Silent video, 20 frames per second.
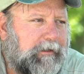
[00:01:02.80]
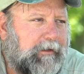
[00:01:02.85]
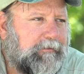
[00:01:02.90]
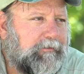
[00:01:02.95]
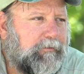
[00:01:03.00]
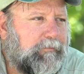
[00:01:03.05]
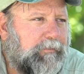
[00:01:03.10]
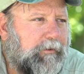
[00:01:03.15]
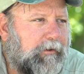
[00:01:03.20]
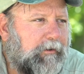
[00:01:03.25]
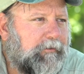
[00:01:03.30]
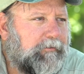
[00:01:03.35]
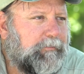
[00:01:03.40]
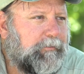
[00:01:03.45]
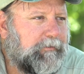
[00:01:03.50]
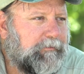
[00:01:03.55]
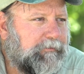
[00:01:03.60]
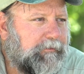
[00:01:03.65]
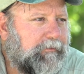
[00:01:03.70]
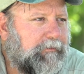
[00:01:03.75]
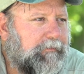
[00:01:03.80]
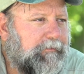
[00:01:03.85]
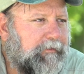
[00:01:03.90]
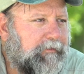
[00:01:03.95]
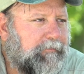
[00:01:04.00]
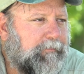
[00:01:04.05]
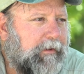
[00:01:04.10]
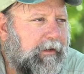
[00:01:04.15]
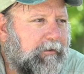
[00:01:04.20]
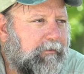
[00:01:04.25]
National Parks preserve
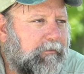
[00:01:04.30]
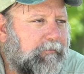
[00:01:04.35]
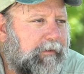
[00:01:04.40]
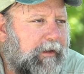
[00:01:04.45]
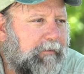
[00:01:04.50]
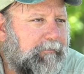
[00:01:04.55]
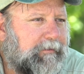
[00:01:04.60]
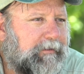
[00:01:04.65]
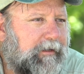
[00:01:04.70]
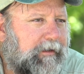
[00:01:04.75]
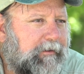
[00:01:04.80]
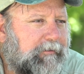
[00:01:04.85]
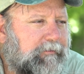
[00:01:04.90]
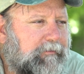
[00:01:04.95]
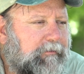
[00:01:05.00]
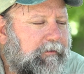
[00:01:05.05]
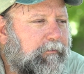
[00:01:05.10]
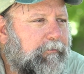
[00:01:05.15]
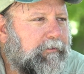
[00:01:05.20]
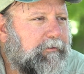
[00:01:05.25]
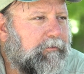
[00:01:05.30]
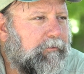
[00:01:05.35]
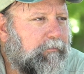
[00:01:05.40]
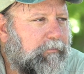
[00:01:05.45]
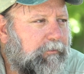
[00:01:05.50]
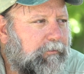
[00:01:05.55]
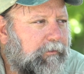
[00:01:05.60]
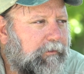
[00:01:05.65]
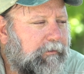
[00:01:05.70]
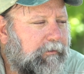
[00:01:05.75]
these mangrove habitats, which are
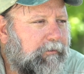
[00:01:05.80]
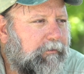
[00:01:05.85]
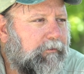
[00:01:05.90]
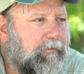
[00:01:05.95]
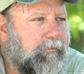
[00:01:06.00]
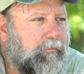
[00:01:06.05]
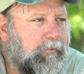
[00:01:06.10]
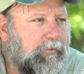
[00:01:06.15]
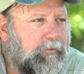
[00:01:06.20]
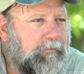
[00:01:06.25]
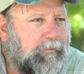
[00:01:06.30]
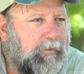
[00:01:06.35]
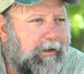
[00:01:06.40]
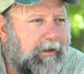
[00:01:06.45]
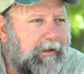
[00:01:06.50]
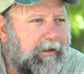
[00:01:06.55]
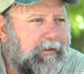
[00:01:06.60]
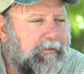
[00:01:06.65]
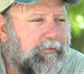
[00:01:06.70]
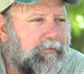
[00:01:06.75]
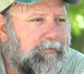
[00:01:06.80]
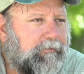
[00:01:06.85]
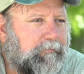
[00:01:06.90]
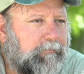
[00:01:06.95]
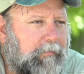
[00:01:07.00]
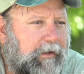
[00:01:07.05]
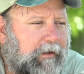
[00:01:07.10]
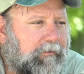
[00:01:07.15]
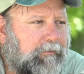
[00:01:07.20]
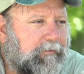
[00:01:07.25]
important worldwide.
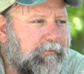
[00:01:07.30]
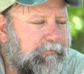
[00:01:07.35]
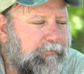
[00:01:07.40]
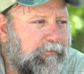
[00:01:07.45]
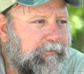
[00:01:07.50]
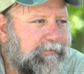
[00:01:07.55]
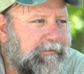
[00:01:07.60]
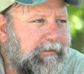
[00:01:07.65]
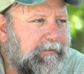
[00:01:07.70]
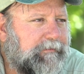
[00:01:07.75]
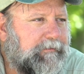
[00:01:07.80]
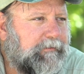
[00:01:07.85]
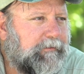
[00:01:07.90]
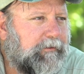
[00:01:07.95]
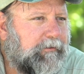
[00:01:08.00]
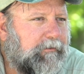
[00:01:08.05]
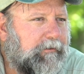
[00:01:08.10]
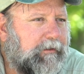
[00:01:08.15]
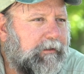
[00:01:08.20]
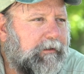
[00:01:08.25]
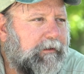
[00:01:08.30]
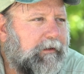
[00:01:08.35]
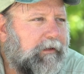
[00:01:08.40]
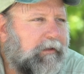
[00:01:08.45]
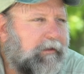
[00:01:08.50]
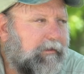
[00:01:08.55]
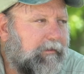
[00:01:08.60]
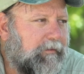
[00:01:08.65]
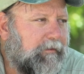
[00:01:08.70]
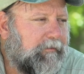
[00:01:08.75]
There's mangrove deforestation occurring.
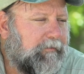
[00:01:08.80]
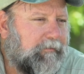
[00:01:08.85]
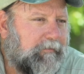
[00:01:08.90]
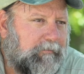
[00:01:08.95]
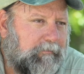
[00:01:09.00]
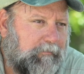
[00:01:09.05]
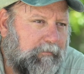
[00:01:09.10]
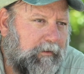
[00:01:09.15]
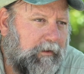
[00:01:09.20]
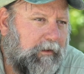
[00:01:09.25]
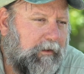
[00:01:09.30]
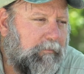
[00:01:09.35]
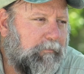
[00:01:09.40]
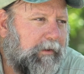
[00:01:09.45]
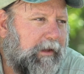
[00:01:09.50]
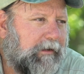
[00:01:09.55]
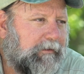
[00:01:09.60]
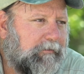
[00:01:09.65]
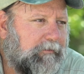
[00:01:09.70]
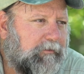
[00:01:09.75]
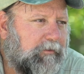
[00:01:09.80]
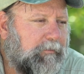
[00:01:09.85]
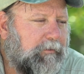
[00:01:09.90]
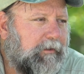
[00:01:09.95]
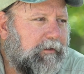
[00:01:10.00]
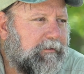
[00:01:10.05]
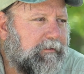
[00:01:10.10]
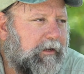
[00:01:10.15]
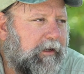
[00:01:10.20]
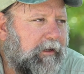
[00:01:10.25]
This impact of this
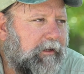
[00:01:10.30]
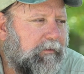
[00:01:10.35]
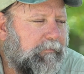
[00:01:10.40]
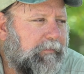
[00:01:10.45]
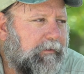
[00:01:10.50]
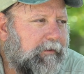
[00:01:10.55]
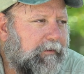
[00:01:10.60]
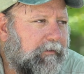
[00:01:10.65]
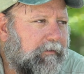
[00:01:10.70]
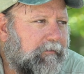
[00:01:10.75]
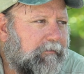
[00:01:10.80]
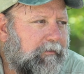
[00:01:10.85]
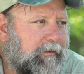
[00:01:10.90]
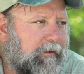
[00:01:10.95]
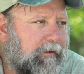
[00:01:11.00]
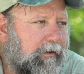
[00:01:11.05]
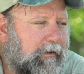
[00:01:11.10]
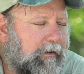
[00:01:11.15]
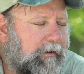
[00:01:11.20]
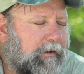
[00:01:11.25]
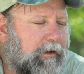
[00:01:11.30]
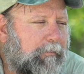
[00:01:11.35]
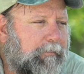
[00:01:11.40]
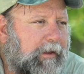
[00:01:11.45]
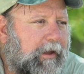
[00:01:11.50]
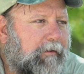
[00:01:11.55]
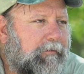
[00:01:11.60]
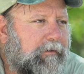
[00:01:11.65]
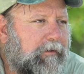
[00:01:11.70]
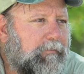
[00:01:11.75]
community type is
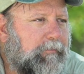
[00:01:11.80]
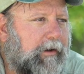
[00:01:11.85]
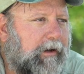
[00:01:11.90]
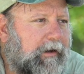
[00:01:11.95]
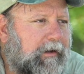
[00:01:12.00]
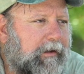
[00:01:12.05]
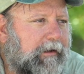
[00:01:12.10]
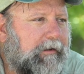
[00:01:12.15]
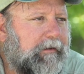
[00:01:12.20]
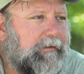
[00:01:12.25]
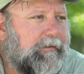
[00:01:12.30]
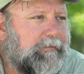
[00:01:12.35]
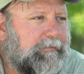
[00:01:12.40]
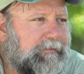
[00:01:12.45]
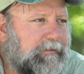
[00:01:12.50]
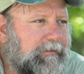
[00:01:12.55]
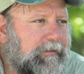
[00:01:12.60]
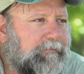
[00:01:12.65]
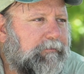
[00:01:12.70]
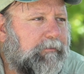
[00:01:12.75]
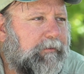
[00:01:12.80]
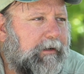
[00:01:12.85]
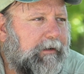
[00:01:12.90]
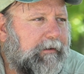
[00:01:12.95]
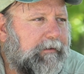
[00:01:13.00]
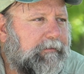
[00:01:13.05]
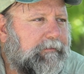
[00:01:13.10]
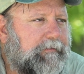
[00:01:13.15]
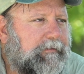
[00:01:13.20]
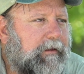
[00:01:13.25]
compounded by a sea level
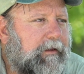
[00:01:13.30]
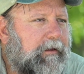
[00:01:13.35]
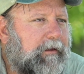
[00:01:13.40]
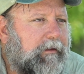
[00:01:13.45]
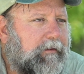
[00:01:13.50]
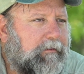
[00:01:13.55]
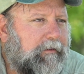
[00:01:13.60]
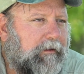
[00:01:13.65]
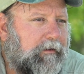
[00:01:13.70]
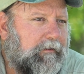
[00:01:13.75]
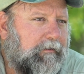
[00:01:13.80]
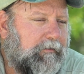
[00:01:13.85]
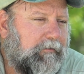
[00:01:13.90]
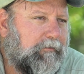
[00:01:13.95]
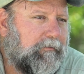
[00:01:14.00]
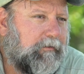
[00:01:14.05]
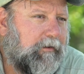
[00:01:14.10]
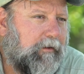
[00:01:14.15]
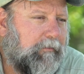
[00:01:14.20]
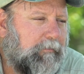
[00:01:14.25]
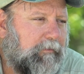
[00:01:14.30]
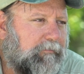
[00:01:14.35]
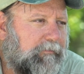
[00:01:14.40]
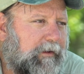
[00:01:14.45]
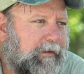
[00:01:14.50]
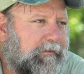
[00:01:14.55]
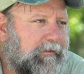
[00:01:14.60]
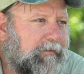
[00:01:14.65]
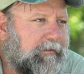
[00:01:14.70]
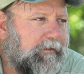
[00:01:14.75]
rise that is
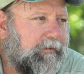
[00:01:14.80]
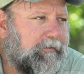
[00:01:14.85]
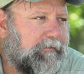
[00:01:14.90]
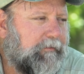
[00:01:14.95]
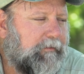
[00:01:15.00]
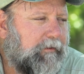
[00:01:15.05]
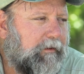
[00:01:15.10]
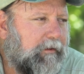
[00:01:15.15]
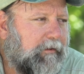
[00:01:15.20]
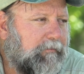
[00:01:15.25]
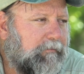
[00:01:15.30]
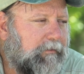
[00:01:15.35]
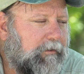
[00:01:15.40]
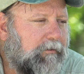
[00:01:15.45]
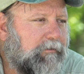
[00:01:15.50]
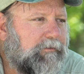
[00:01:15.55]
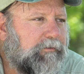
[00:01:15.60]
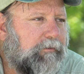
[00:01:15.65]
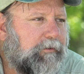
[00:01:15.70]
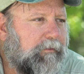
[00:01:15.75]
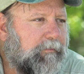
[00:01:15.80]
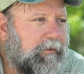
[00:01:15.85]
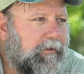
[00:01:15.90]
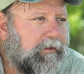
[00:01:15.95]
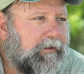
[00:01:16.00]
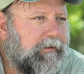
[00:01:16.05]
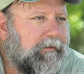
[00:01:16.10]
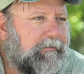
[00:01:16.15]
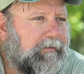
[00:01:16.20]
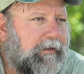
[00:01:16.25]
affecting these near-shore
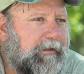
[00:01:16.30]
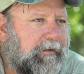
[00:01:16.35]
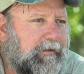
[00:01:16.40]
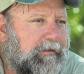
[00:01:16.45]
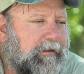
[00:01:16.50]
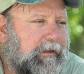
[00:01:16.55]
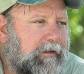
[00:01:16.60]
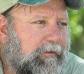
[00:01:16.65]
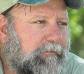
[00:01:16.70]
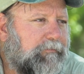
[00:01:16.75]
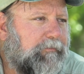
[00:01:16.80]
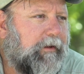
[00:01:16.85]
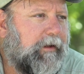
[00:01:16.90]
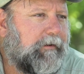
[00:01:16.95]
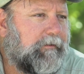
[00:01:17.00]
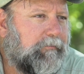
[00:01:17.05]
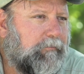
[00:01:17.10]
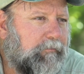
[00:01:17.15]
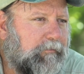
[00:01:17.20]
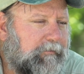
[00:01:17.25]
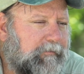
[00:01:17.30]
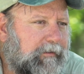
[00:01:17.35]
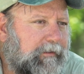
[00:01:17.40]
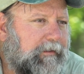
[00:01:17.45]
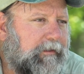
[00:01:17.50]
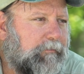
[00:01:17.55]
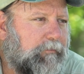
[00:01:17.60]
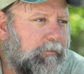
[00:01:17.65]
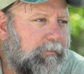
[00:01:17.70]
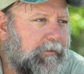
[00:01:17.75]
communities and can affect
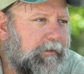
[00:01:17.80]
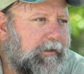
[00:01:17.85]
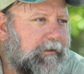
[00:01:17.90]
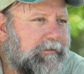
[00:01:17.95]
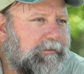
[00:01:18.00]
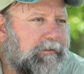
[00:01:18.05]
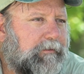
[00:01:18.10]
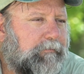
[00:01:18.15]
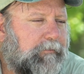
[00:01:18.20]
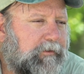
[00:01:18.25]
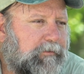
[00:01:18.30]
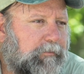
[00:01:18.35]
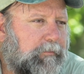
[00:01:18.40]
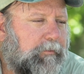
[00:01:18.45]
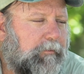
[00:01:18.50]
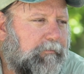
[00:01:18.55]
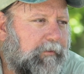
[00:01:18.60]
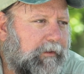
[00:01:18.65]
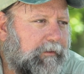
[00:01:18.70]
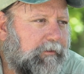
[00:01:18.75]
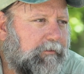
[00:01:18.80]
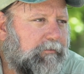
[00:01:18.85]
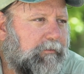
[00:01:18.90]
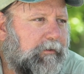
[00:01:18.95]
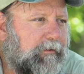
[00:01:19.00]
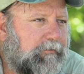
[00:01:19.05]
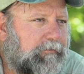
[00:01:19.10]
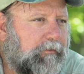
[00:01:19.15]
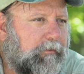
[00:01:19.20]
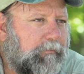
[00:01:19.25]
seedling reproduction, which would prevent the
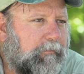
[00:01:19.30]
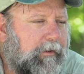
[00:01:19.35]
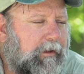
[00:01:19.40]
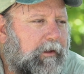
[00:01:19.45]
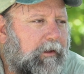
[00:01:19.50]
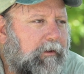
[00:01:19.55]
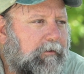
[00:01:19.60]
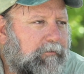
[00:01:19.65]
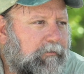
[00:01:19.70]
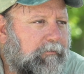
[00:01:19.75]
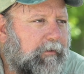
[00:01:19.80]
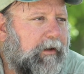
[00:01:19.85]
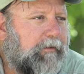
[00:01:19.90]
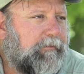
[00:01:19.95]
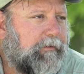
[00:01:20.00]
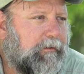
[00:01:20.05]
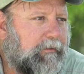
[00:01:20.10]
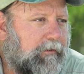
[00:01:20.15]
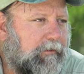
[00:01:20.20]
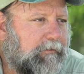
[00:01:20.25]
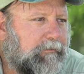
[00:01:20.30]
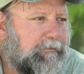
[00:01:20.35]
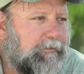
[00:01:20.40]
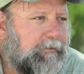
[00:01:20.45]
trees from surviving long